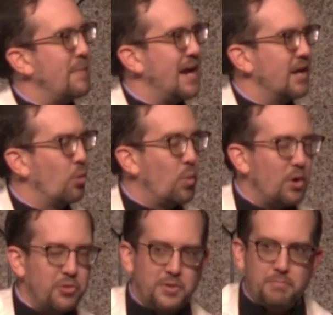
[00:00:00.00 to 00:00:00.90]
a
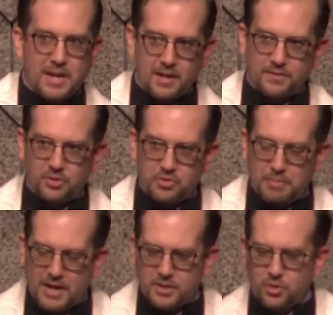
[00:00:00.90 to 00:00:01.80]
wealthy man. There's a man
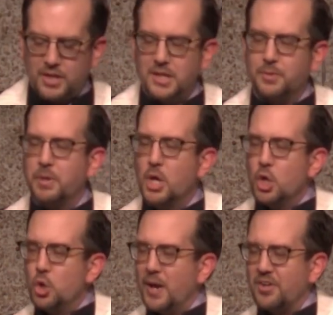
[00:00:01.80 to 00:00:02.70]
in your kingdom
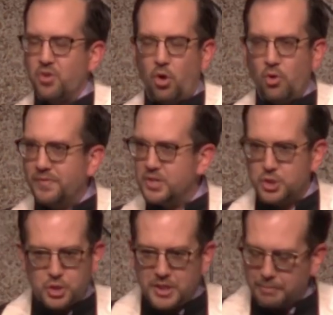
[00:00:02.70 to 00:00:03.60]
who has all these
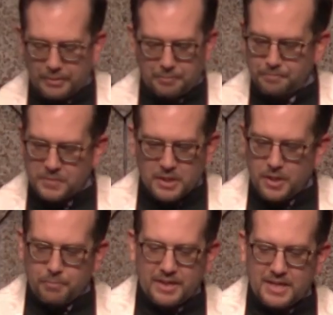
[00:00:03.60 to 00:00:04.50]
sheep.
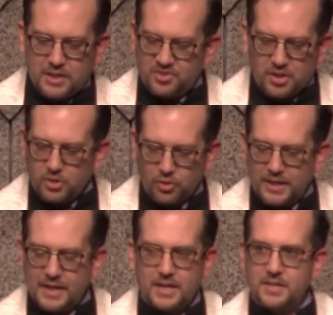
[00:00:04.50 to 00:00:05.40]
But he's hungry,
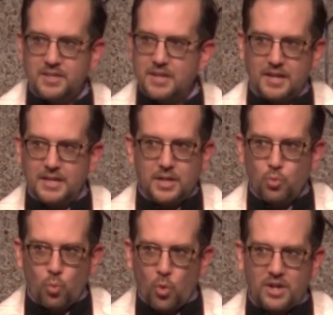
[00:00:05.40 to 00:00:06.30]
and he didn't
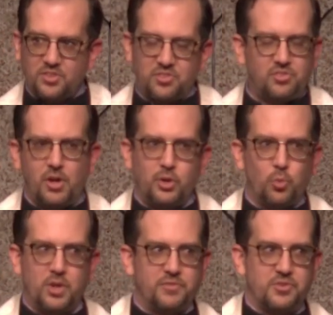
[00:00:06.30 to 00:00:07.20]
want to slaughter one
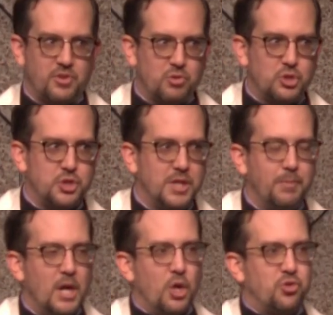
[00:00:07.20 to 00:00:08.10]
of his own sheep.
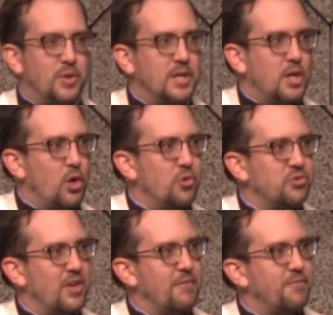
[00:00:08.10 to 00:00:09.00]
So he goes
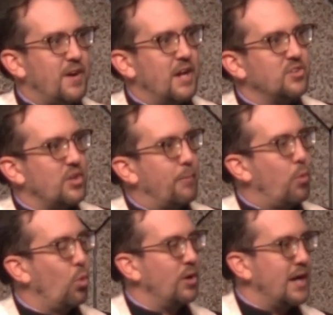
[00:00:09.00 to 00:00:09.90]
and finds a
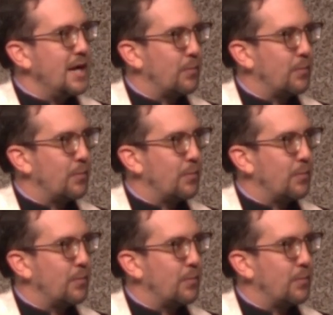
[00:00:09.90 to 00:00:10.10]
poor neighbor,